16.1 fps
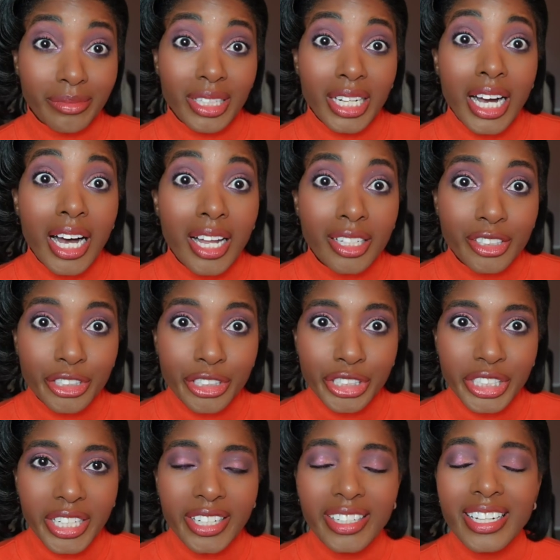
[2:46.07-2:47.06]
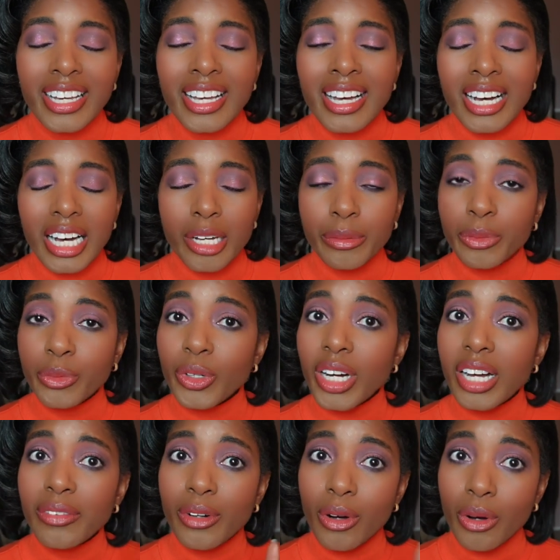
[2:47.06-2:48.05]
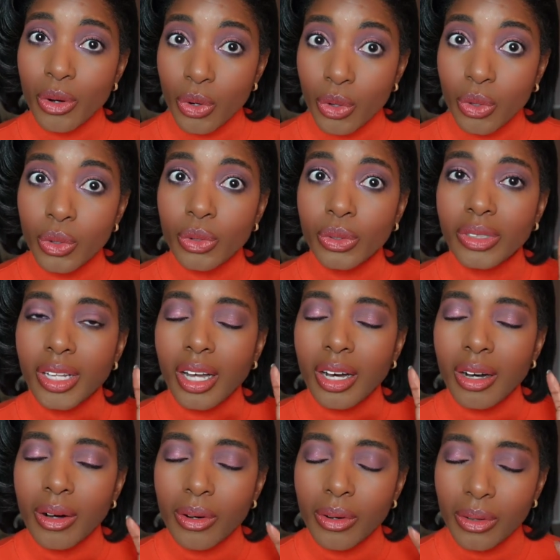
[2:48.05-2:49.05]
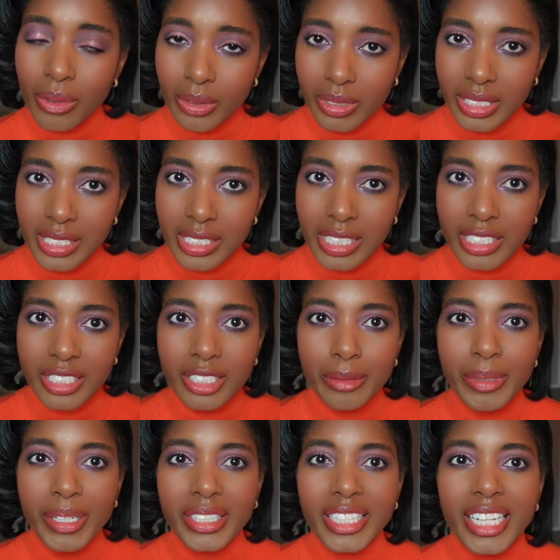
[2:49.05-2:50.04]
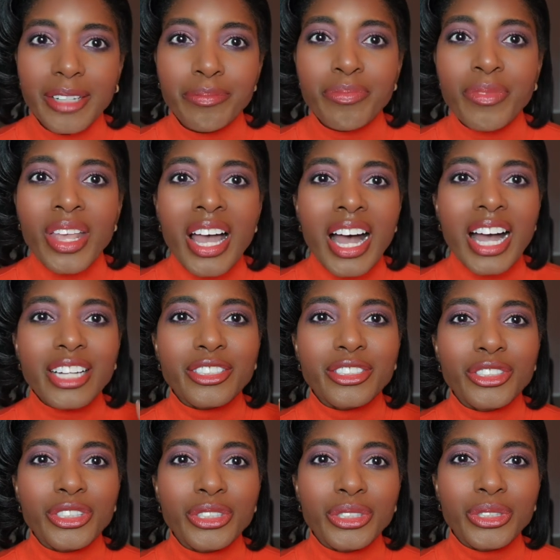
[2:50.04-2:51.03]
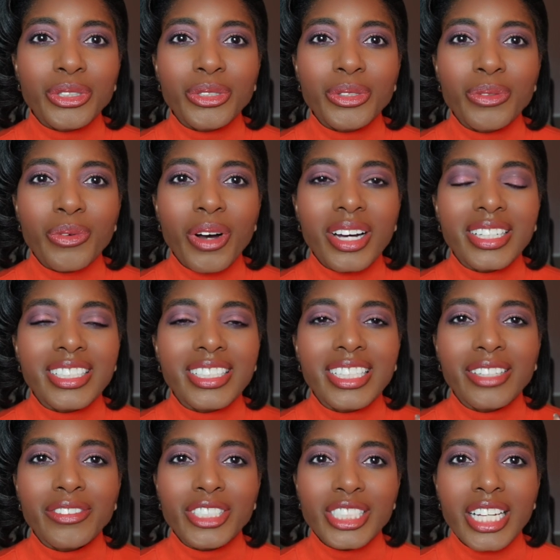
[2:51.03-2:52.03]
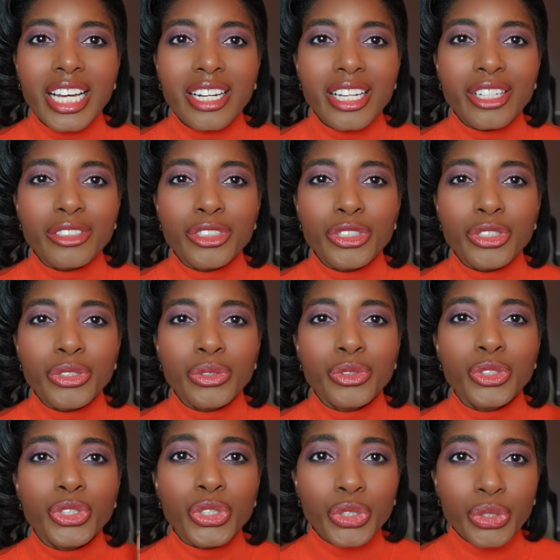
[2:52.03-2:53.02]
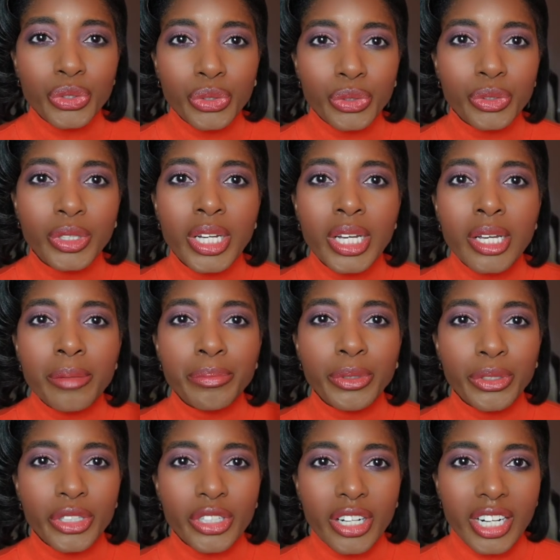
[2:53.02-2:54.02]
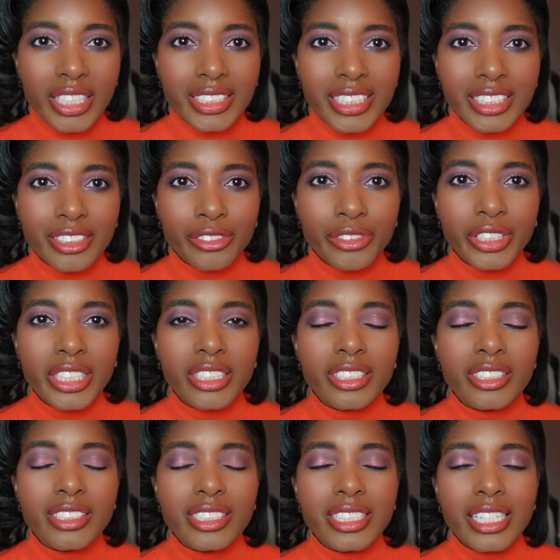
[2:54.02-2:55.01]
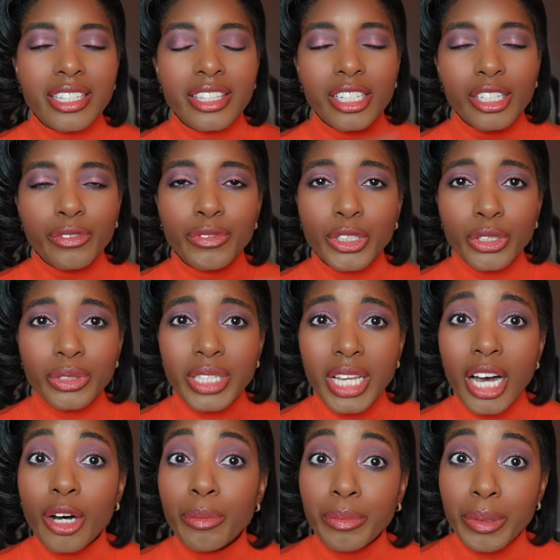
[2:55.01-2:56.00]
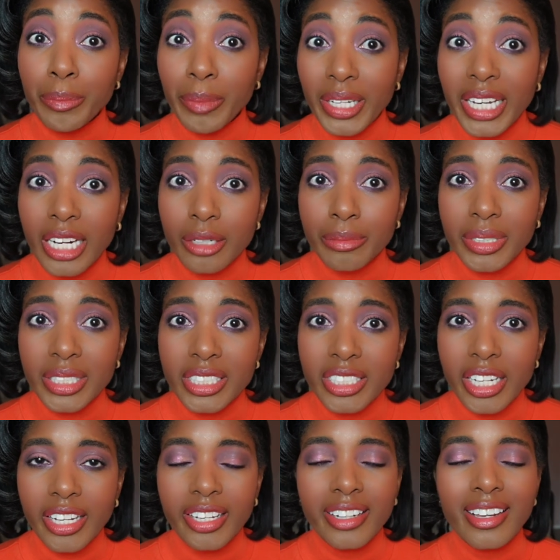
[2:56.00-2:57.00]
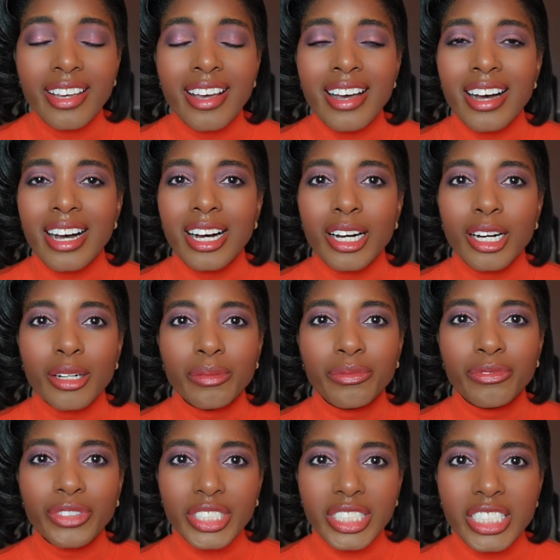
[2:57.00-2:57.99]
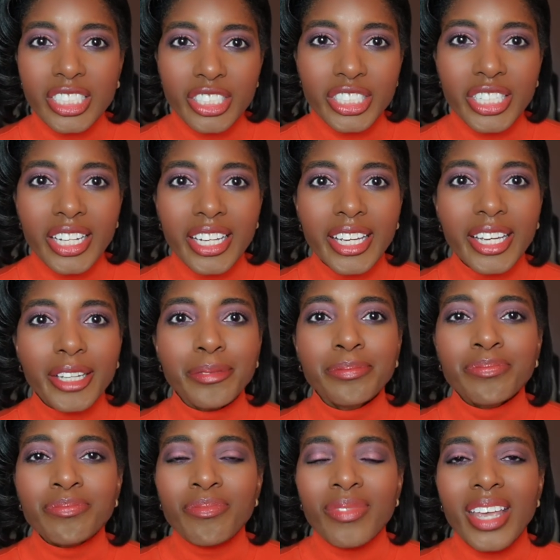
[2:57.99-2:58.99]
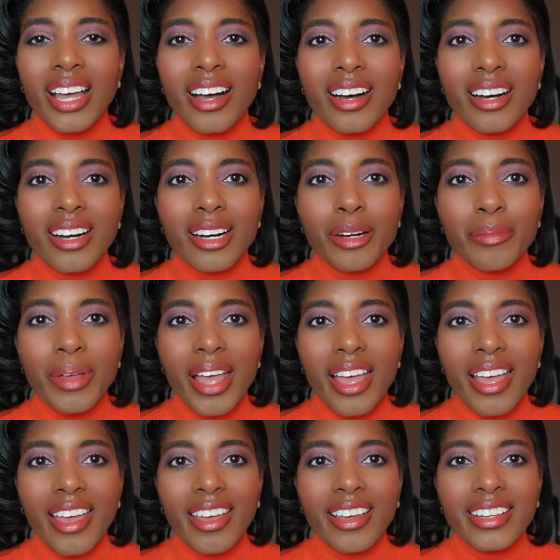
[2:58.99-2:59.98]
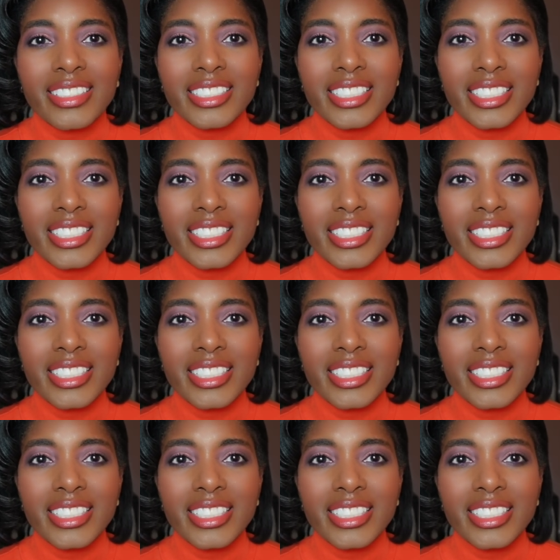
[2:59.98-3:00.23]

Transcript: color shade. We'll have a whole discussion about that. I do want to give a shout out to two beauty content creators. Their videos helped me pick out my shade. Vicky J and